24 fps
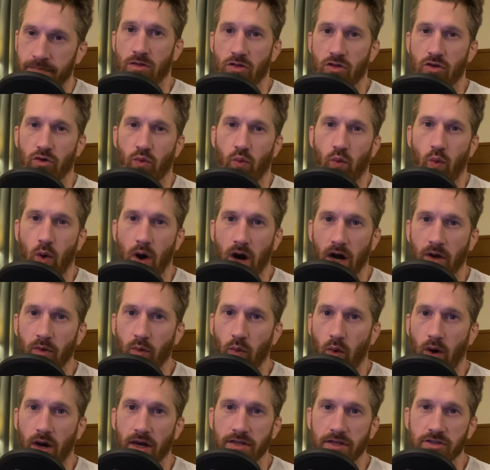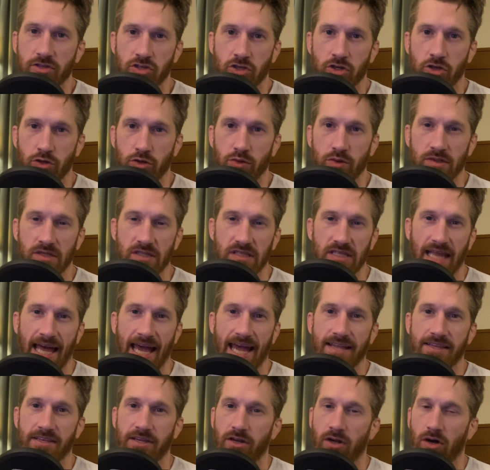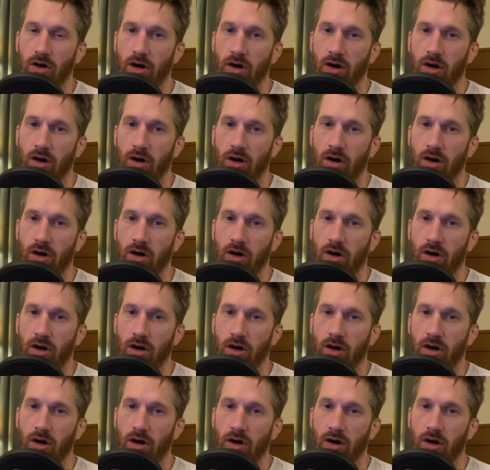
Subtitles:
1-1-2 landed